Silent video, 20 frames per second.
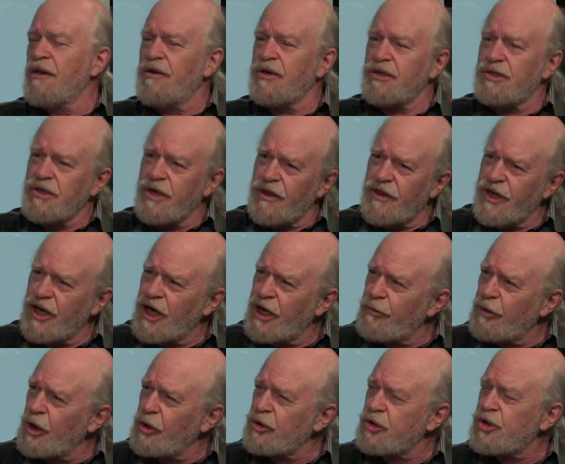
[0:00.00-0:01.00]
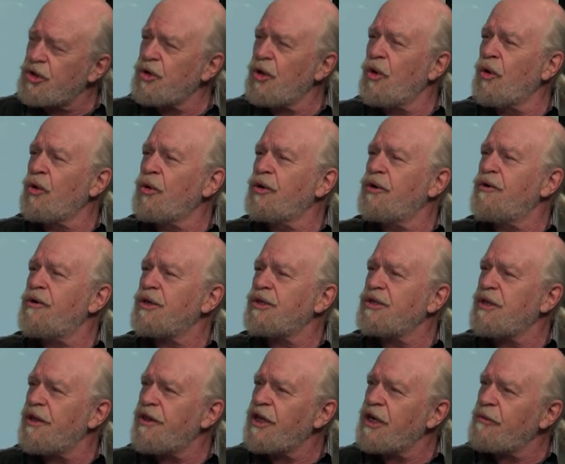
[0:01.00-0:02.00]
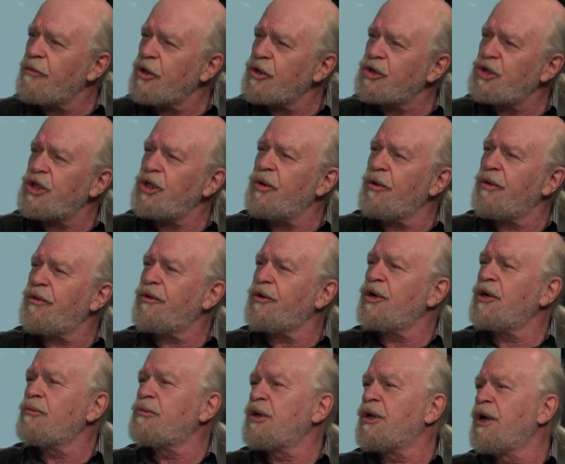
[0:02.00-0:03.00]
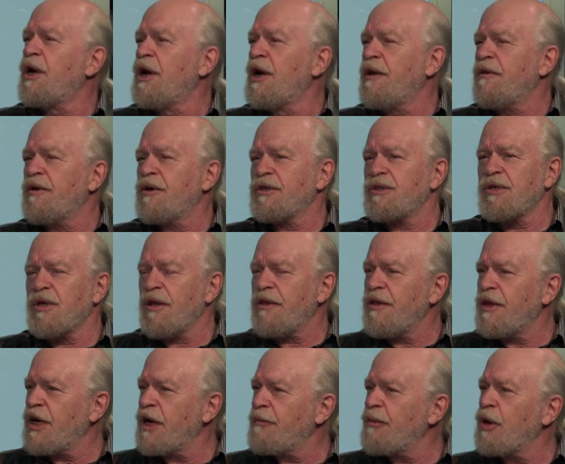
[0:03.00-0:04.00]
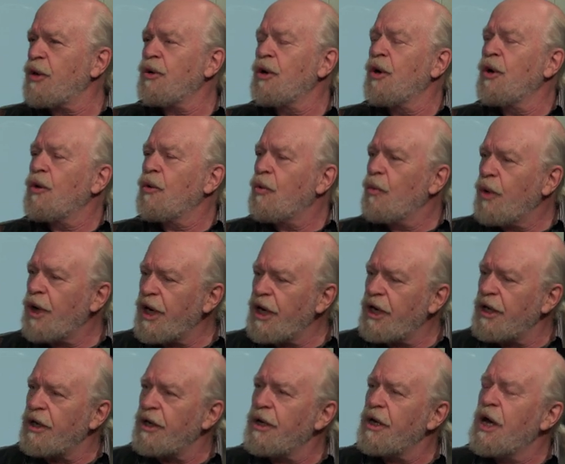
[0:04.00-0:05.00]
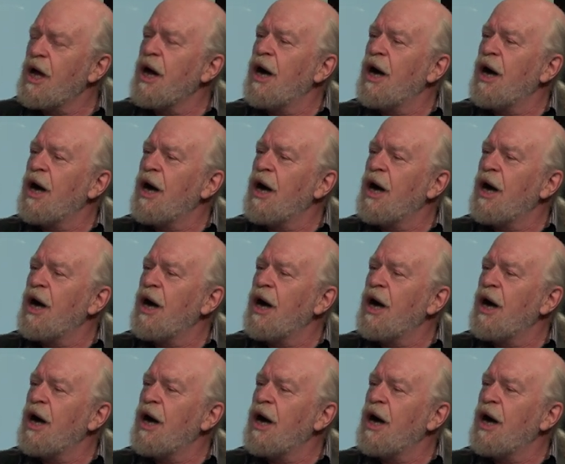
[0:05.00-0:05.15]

there's nothing about solar, there's nothing about geothermal, there's nothing about wind.